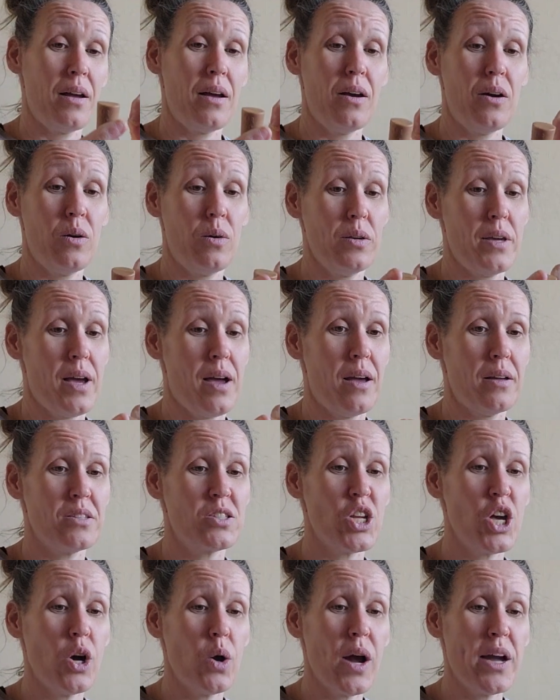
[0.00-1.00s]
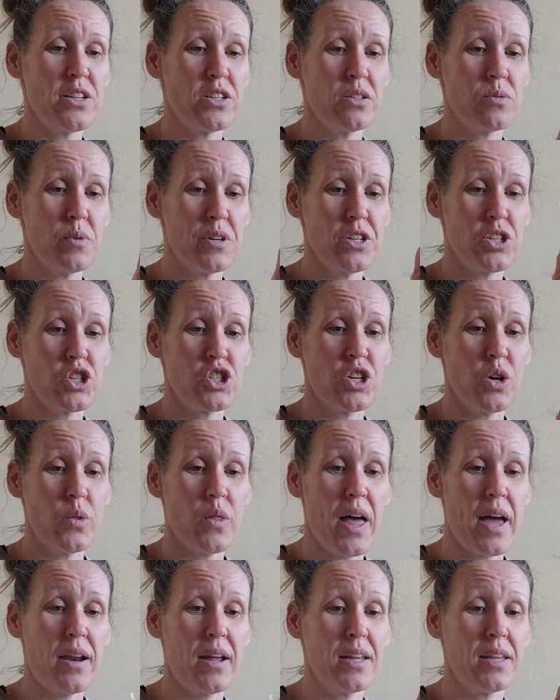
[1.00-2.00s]
Oh yeah. So I just wanted to show
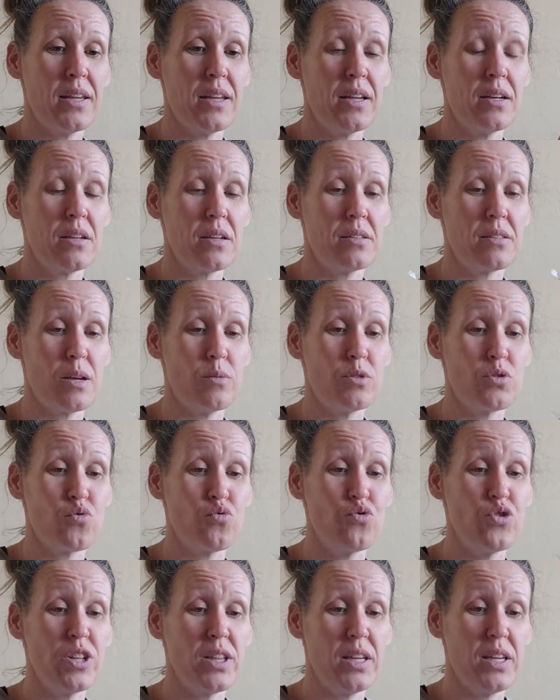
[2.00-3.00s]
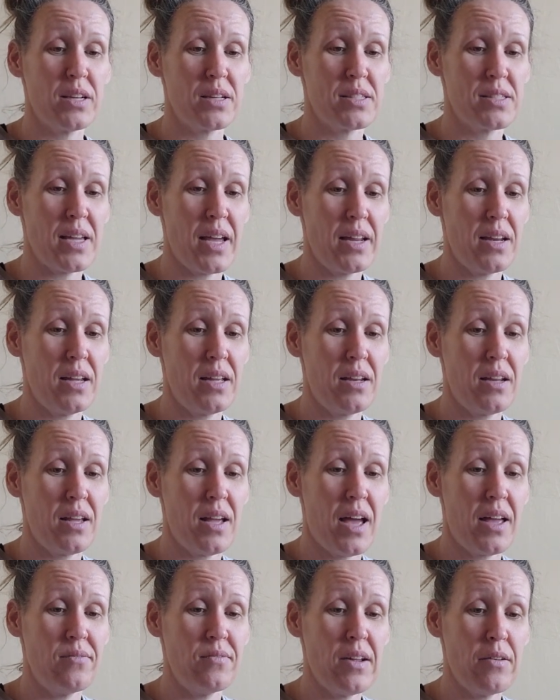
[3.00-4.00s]
that again because I was really excited.
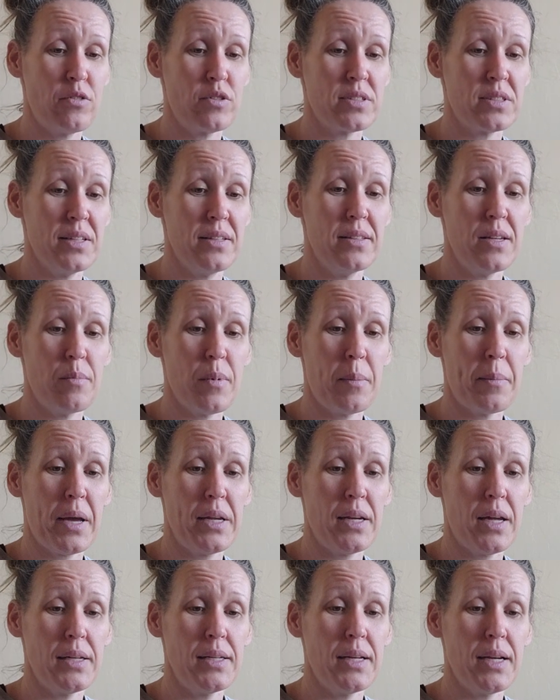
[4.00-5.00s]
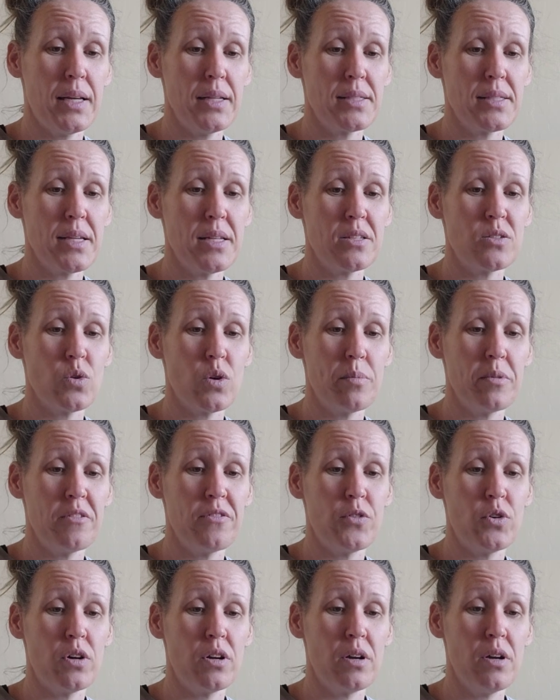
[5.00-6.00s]
I've never seen them at my 99 cent store
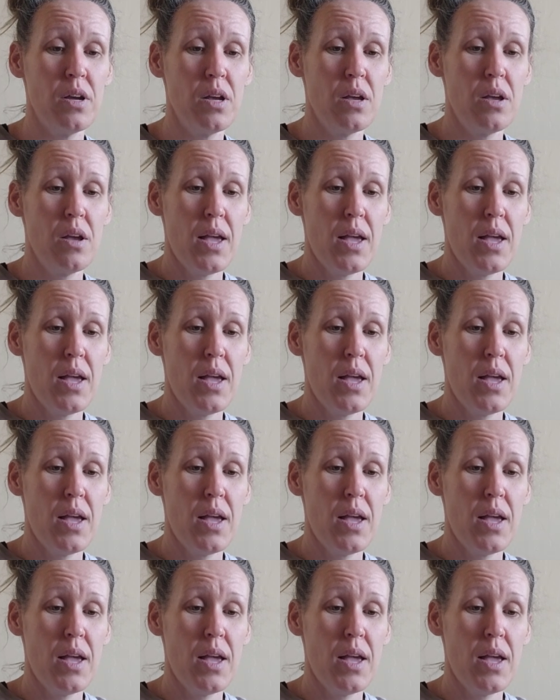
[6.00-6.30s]
before.